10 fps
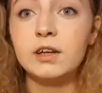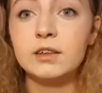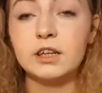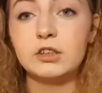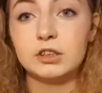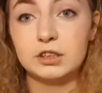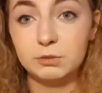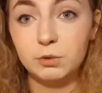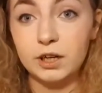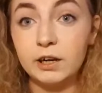They just
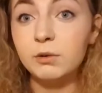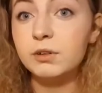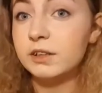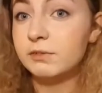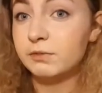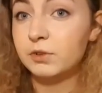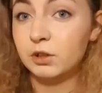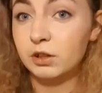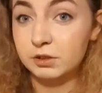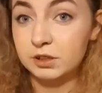didn't out, and if you're
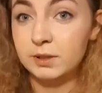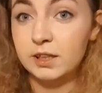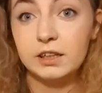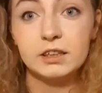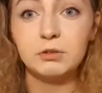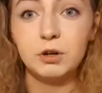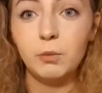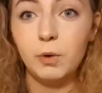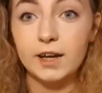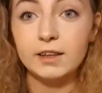close to me, then you know
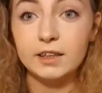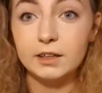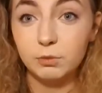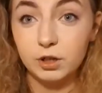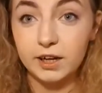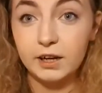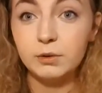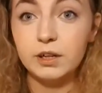why they didn't work out.